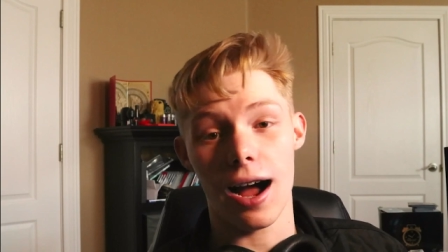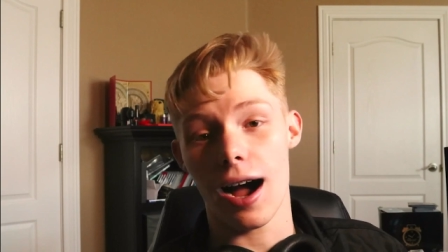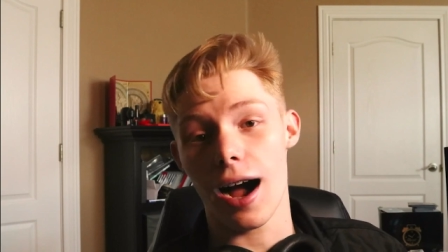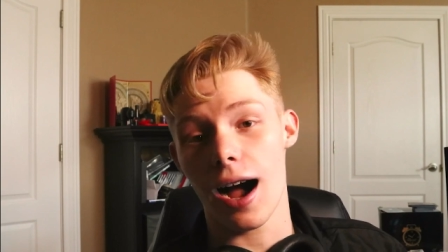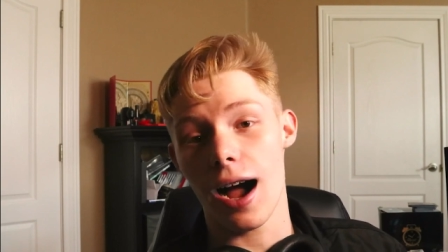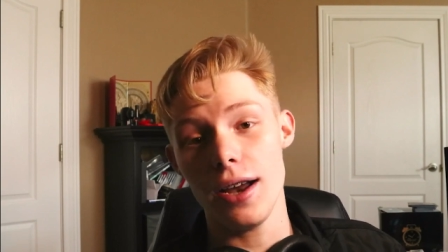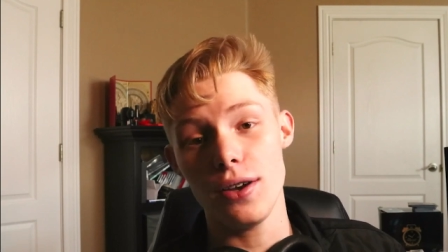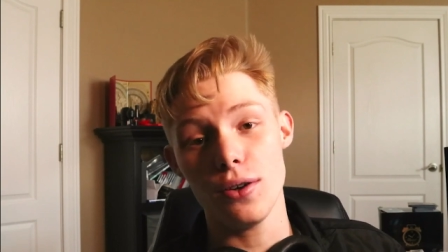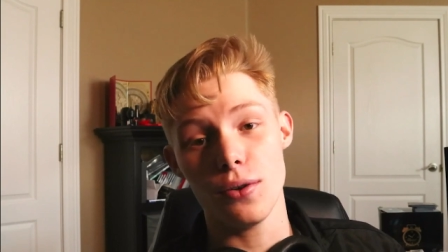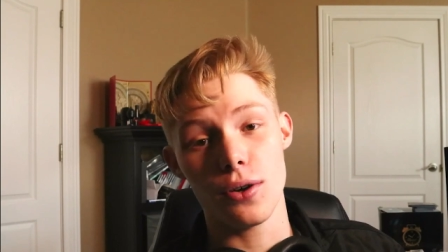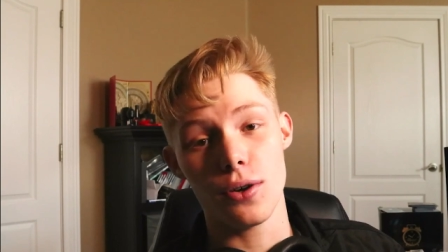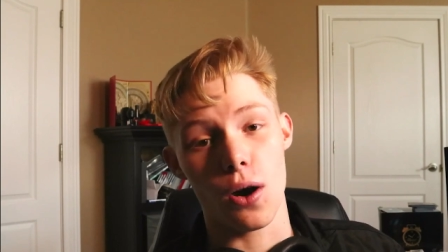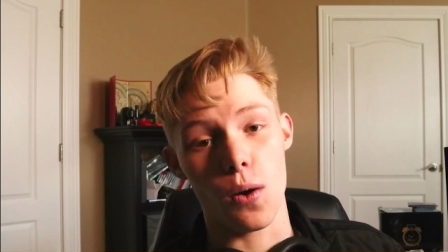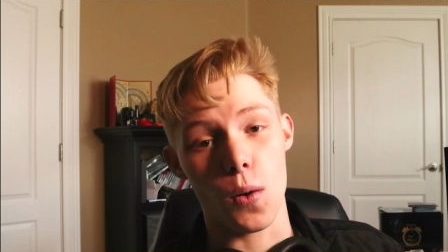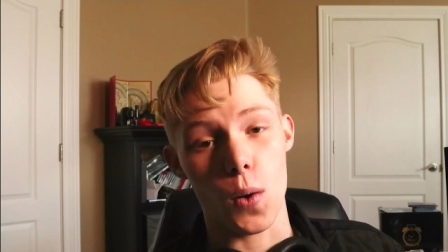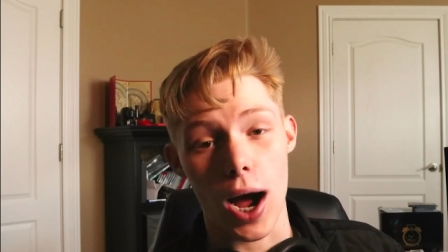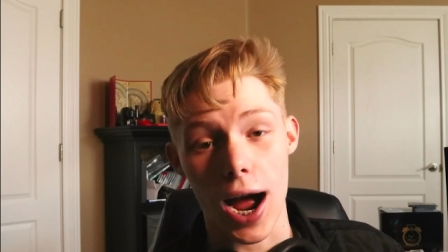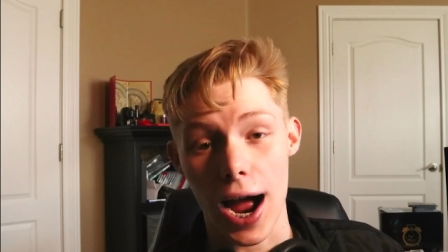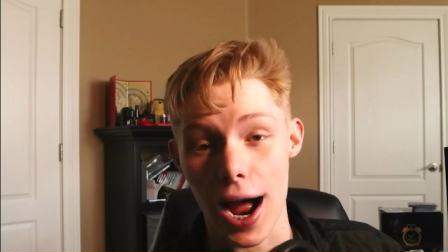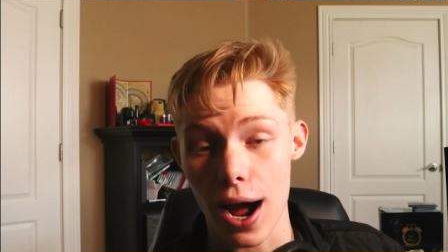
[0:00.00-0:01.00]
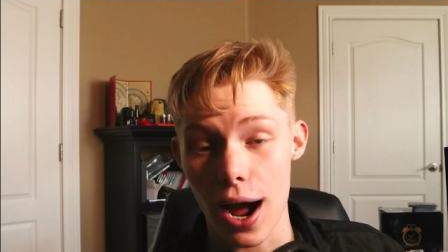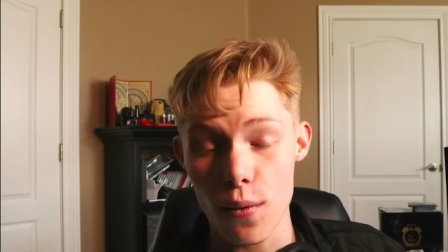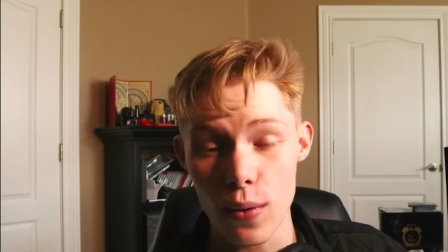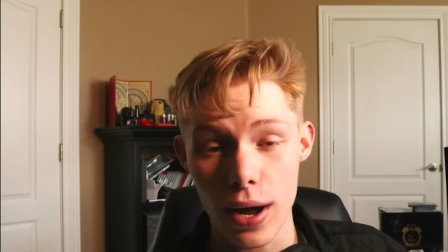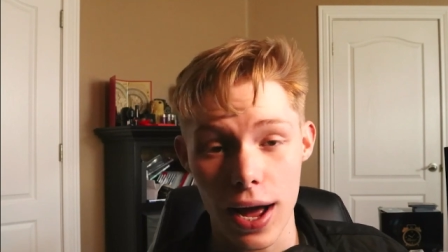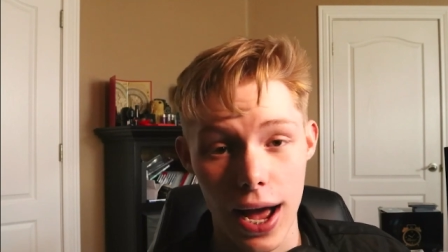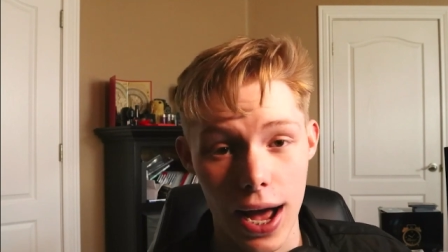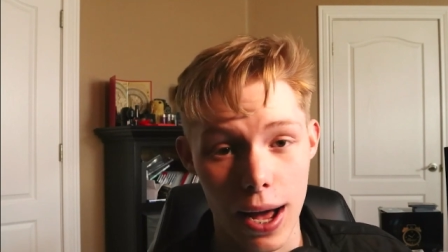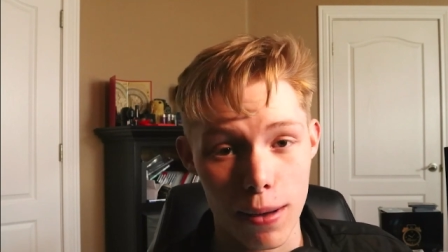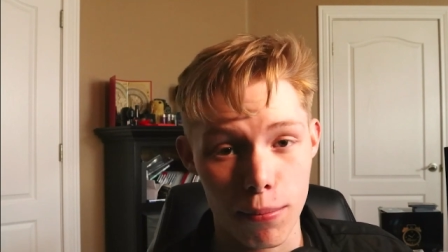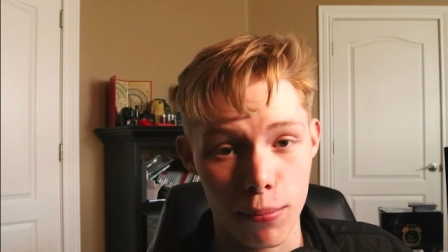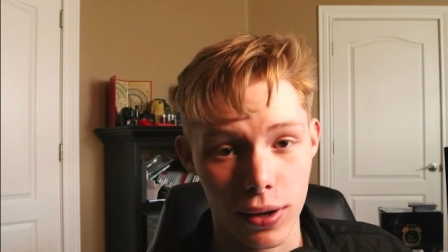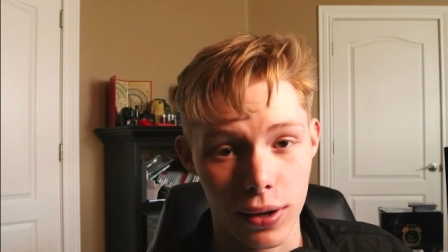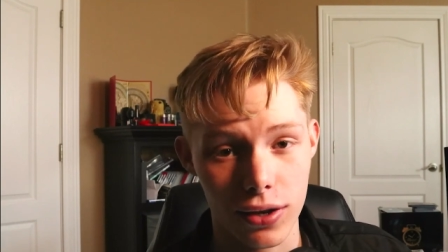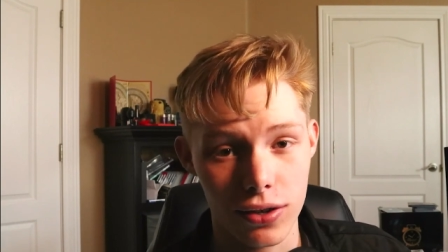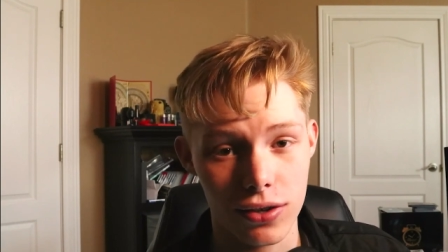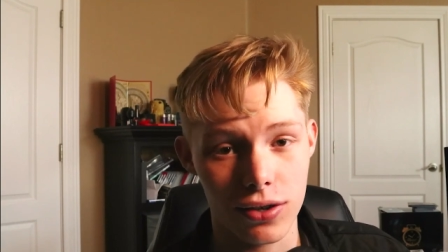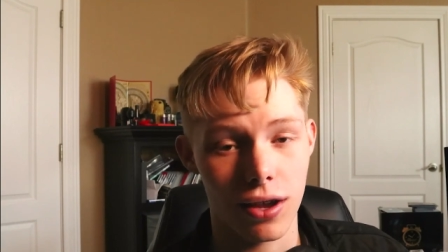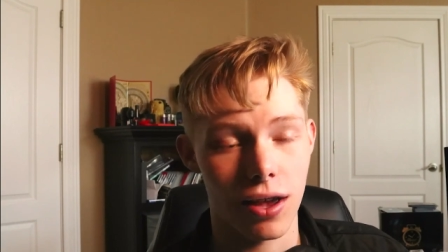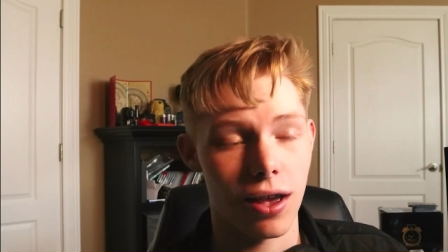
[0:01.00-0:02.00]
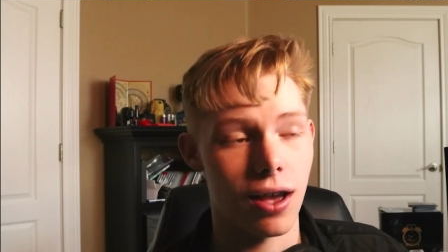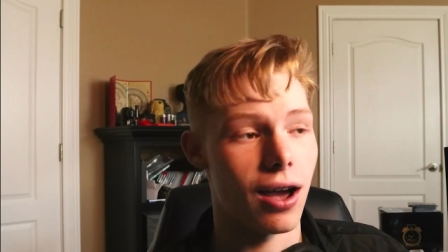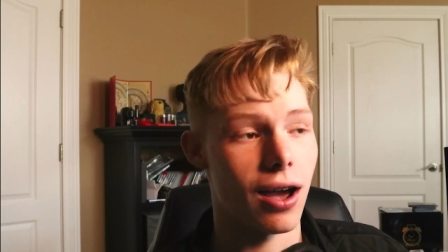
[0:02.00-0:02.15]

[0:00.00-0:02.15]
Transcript: I don't know how it happened,